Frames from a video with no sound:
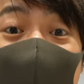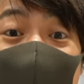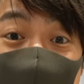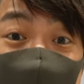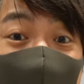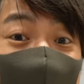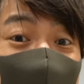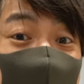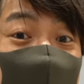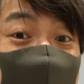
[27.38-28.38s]
the Kansai
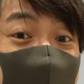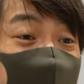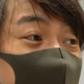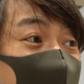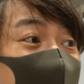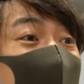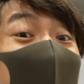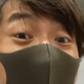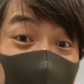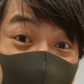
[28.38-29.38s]
International Airport
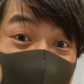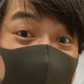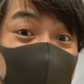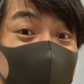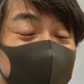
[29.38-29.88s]
opened.